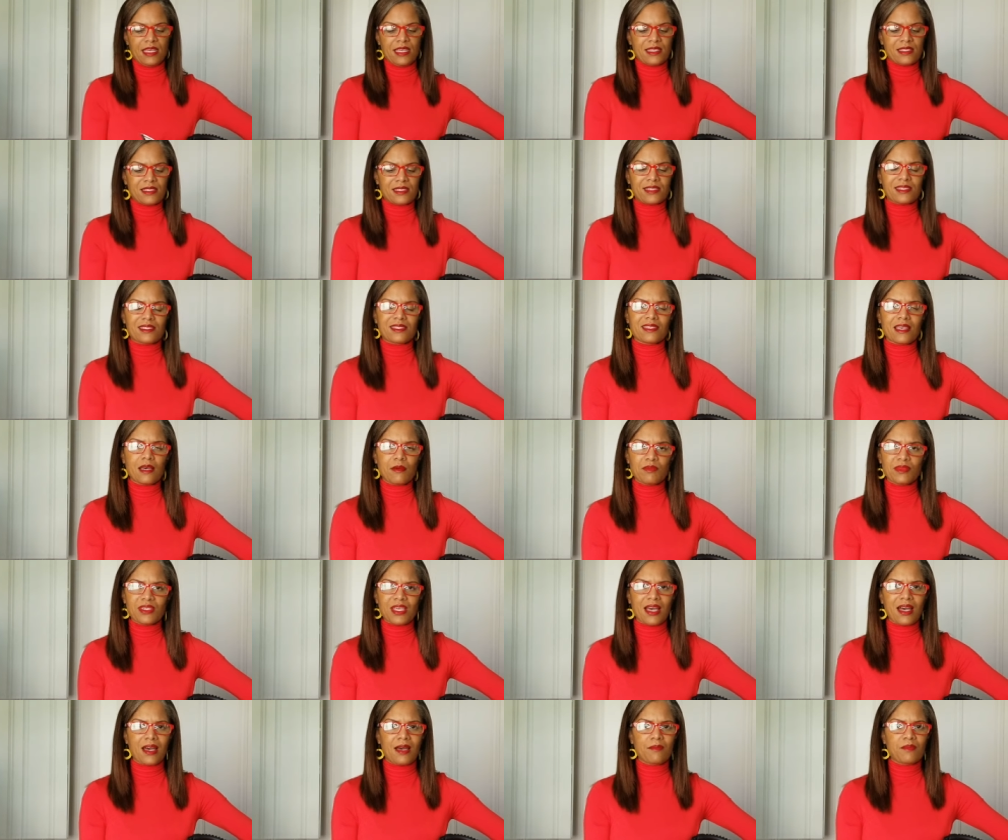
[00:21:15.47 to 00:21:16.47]

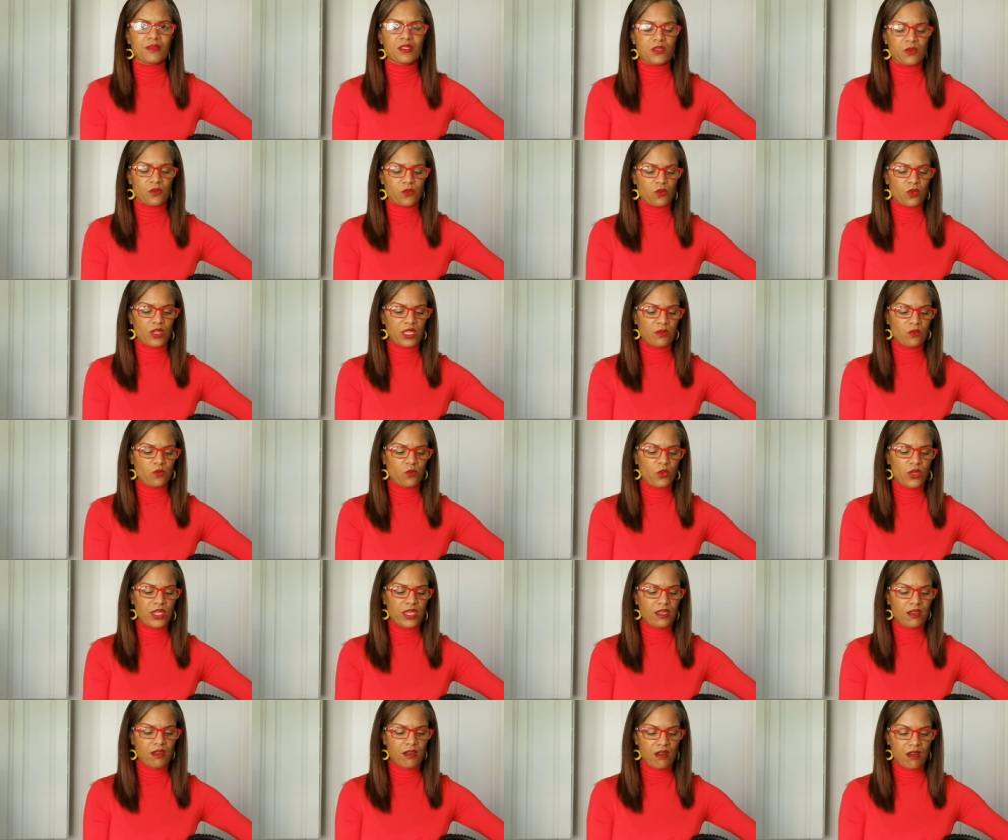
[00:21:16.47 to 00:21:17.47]
Sometimes when
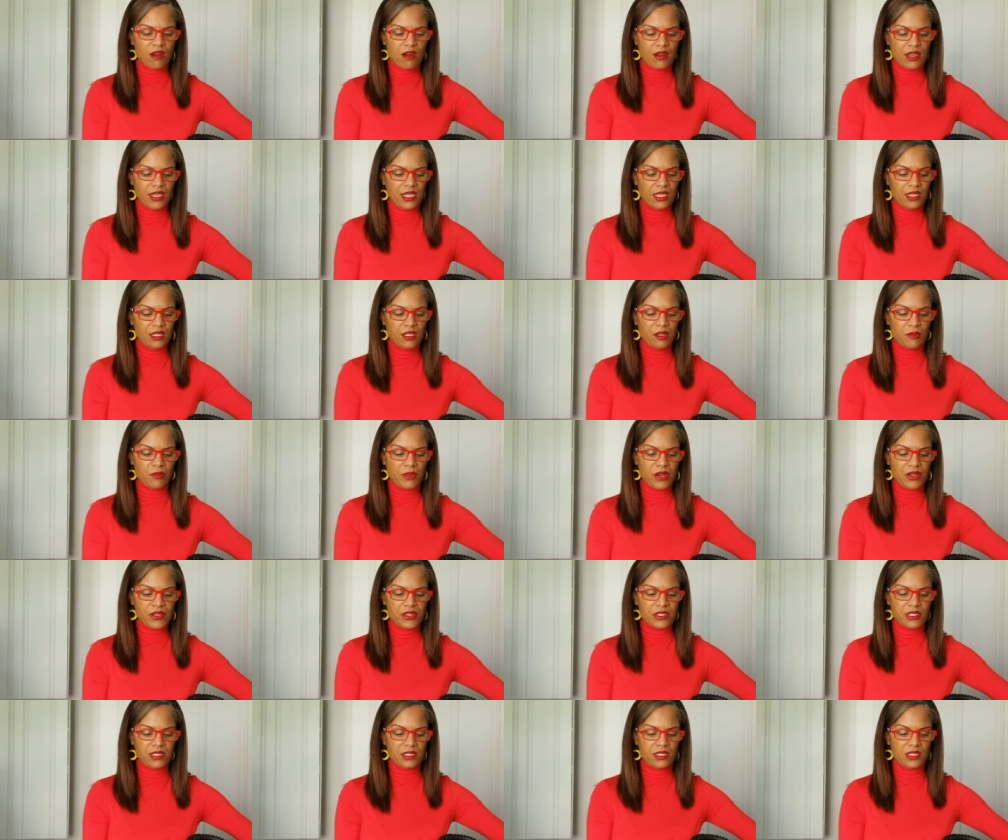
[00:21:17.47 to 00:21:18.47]
we are in an
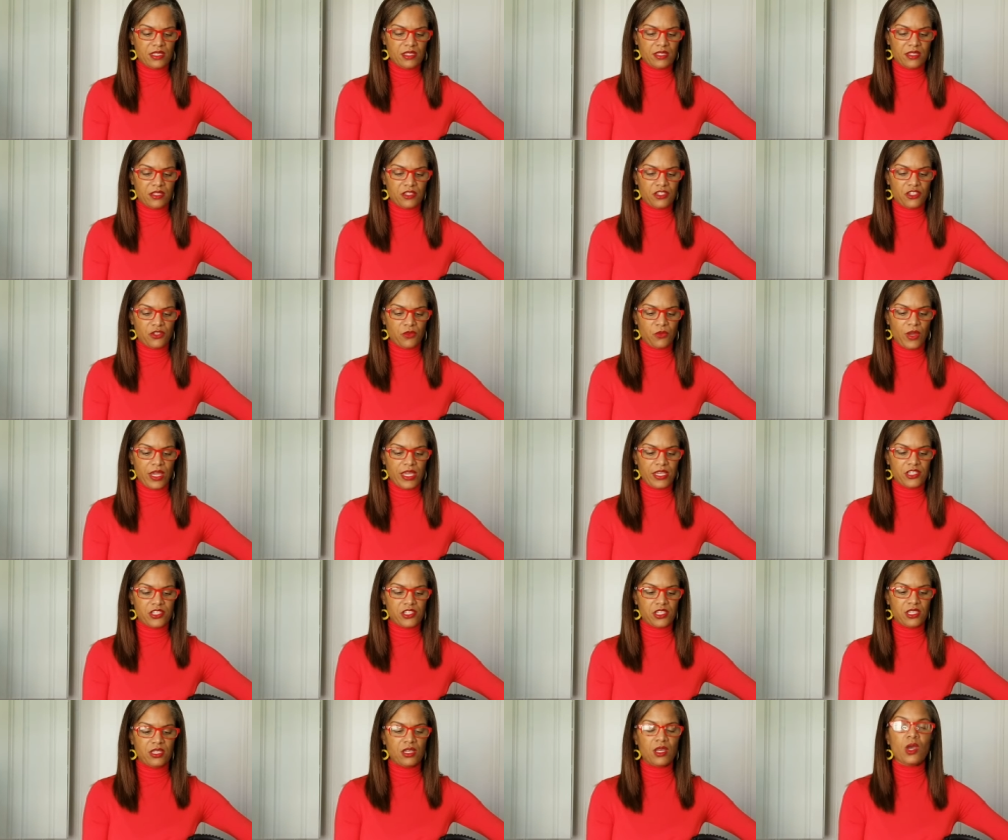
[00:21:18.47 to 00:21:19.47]
emergency
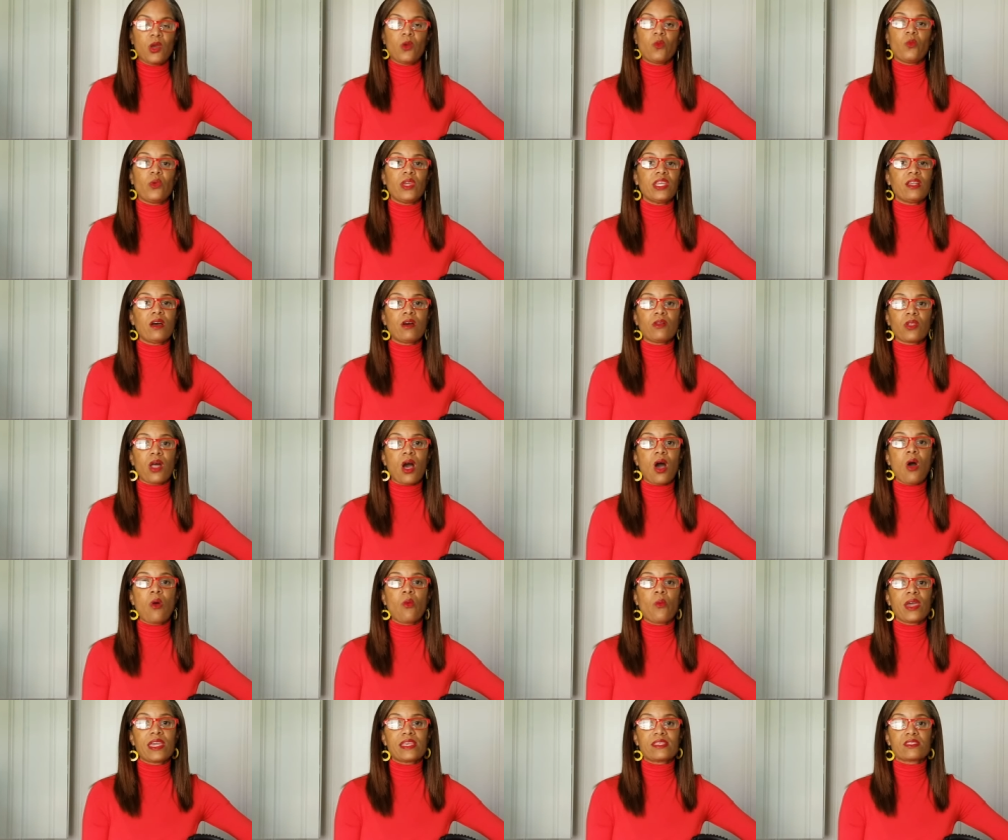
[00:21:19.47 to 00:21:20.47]
situation, we don't
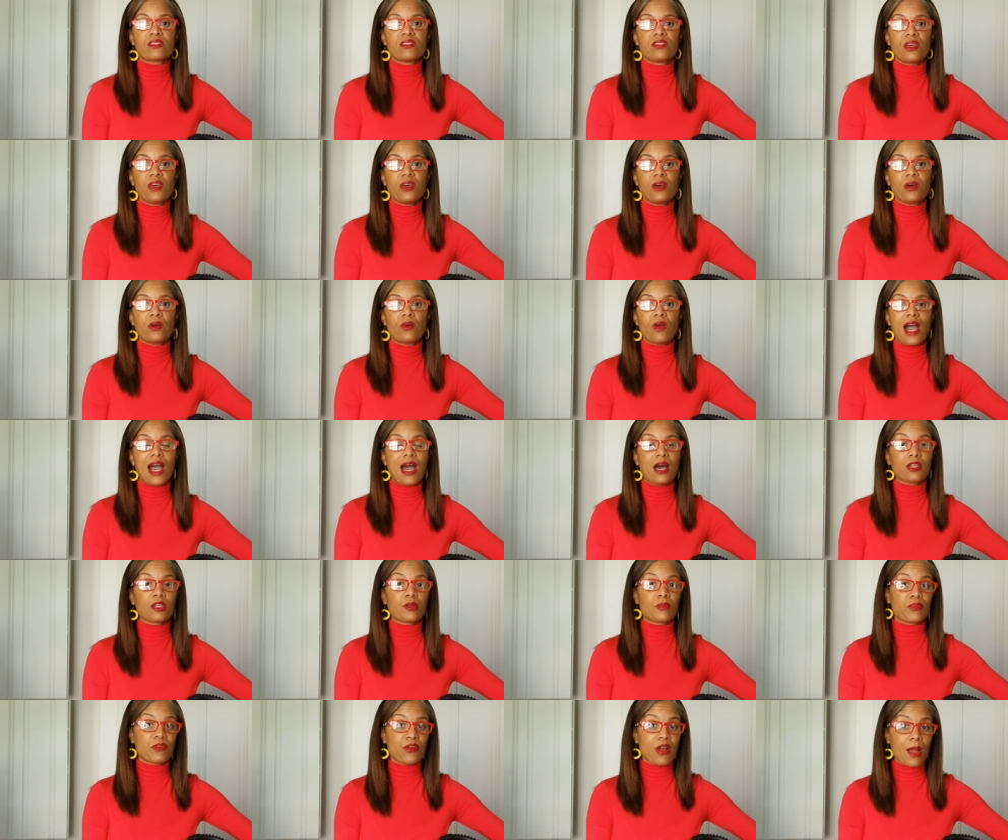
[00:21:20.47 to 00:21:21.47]
always know how to
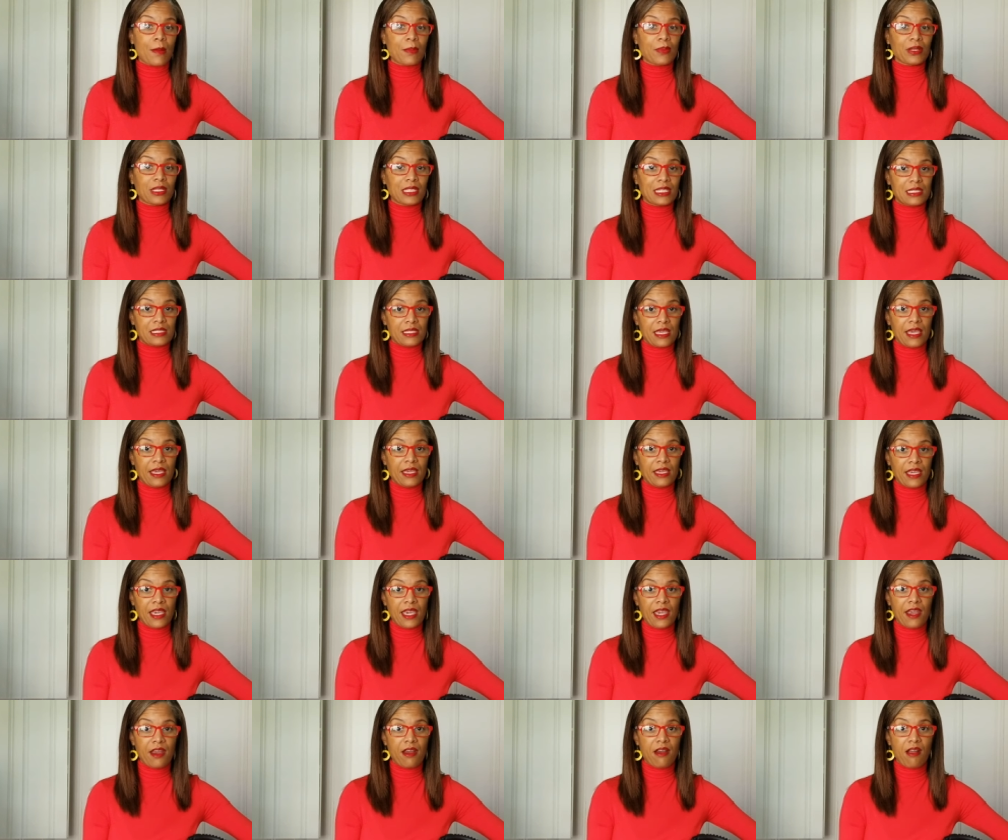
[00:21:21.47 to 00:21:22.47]
properly take
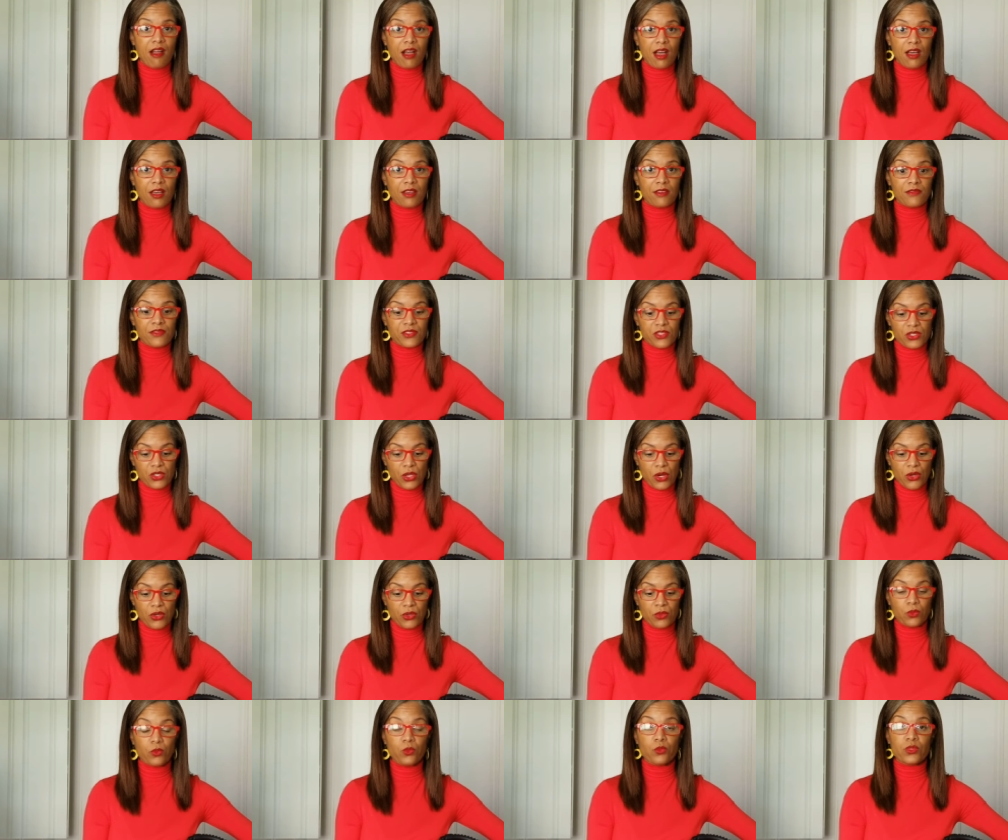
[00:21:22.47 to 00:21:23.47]
care of
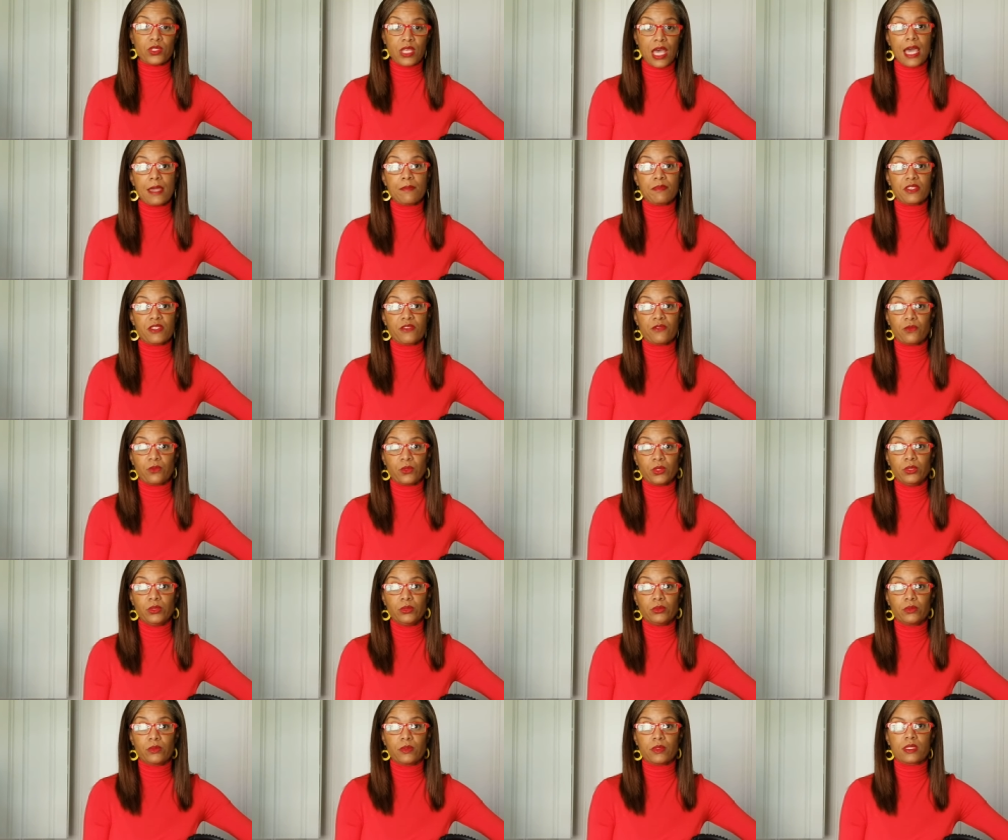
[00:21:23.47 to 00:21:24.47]
certain types of
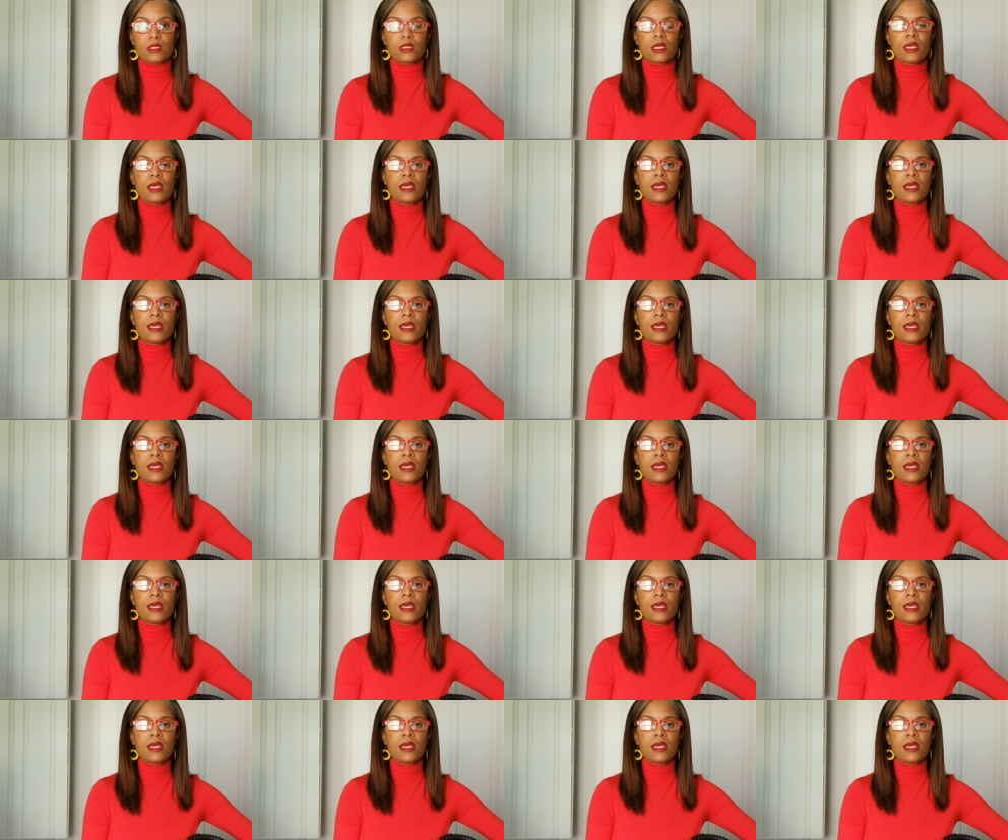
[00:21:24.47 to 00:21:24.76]
wounds.